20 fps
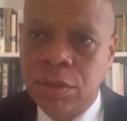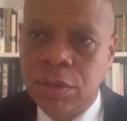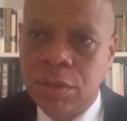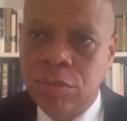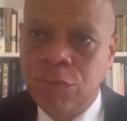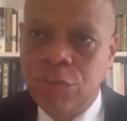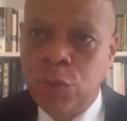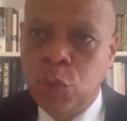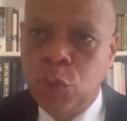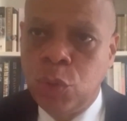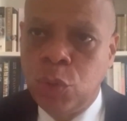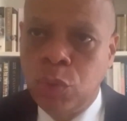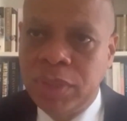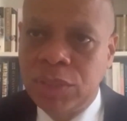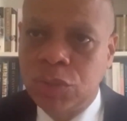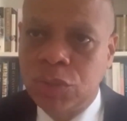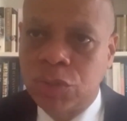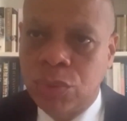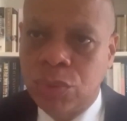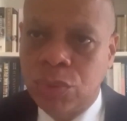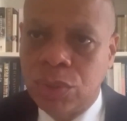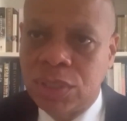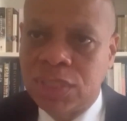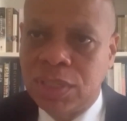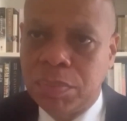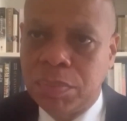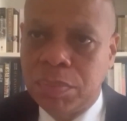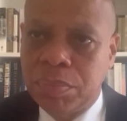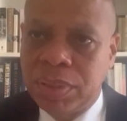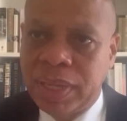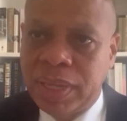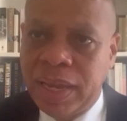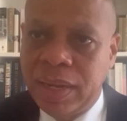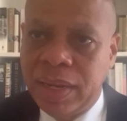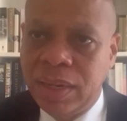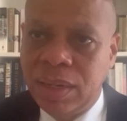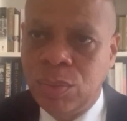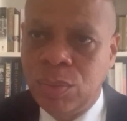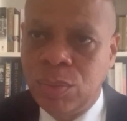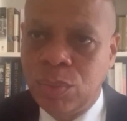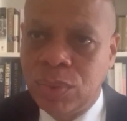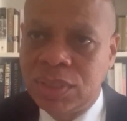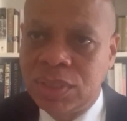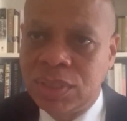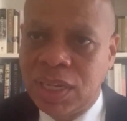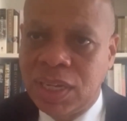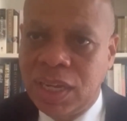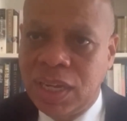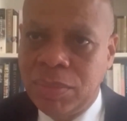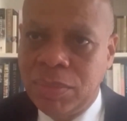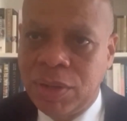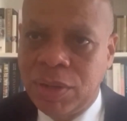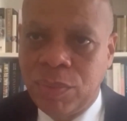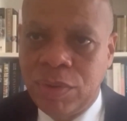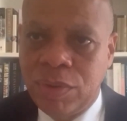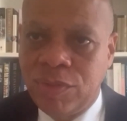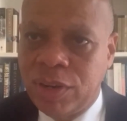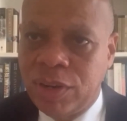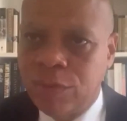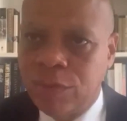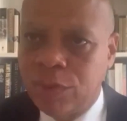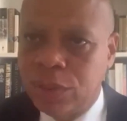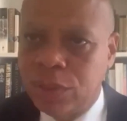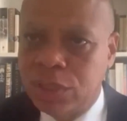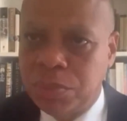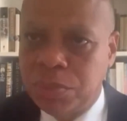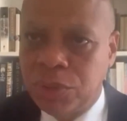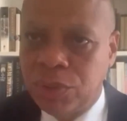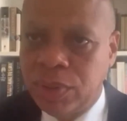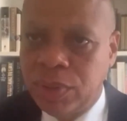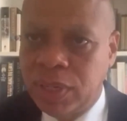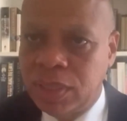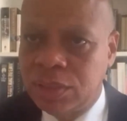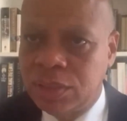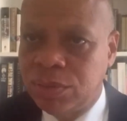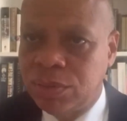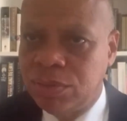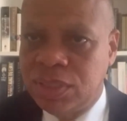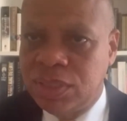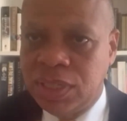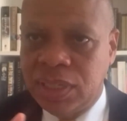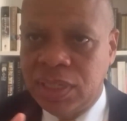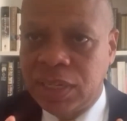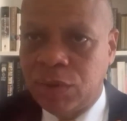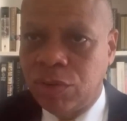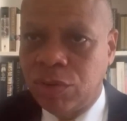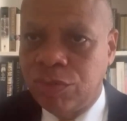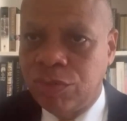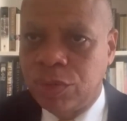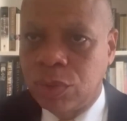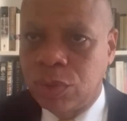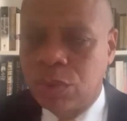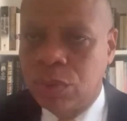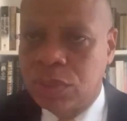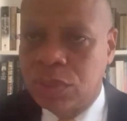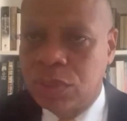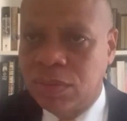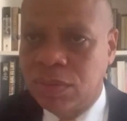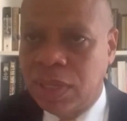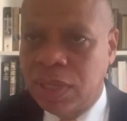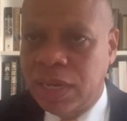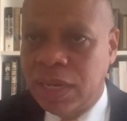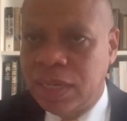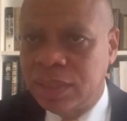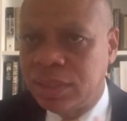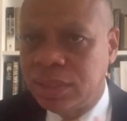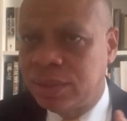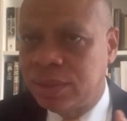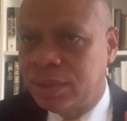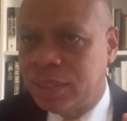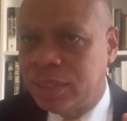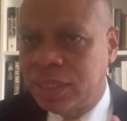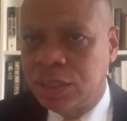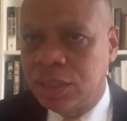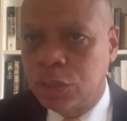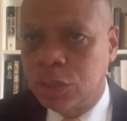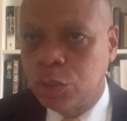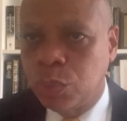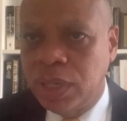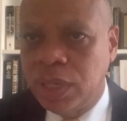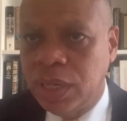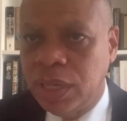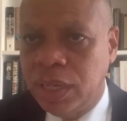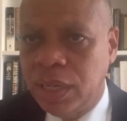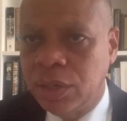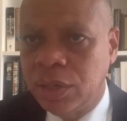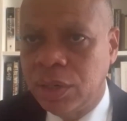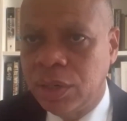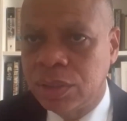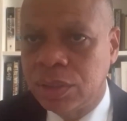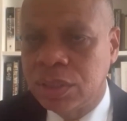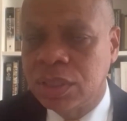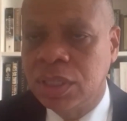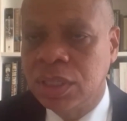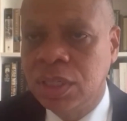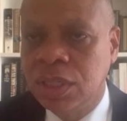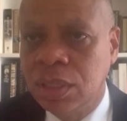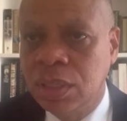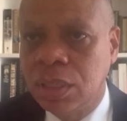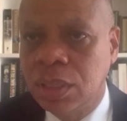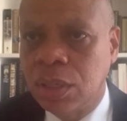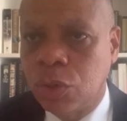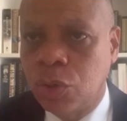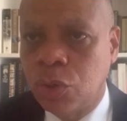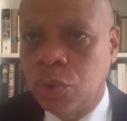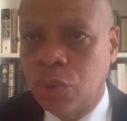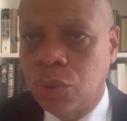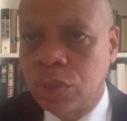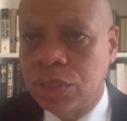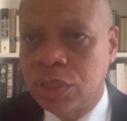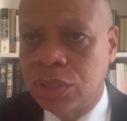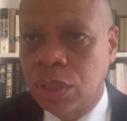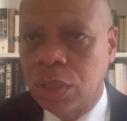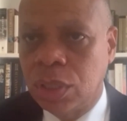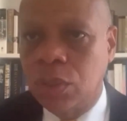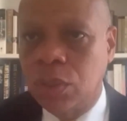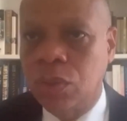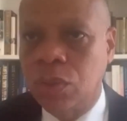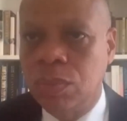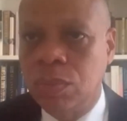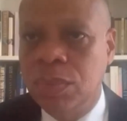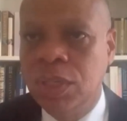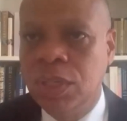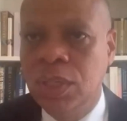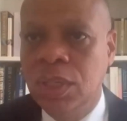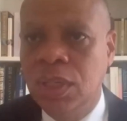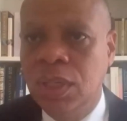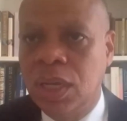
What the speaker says: of humans across the planet in one time that we've ever experienced. We've seen that over the course of the last 10 to 20 years across the globe,